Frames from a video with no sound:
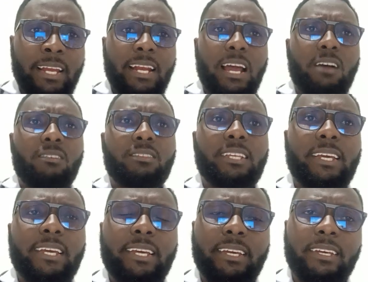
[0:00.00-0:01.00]
Now,
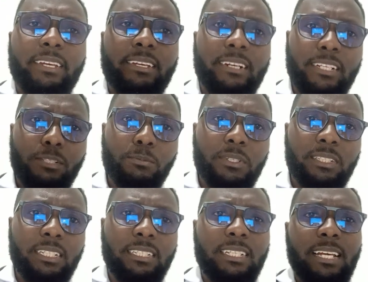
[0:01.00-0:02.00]
the
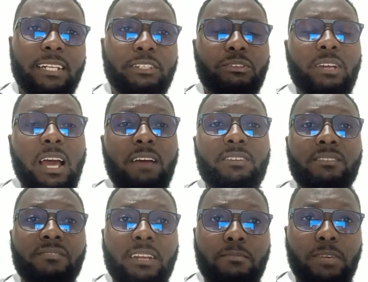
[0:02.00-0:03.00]
response is that you'll have
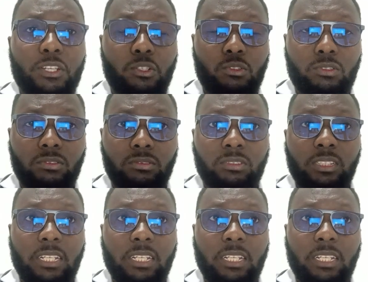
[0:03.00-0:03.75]
inflammation.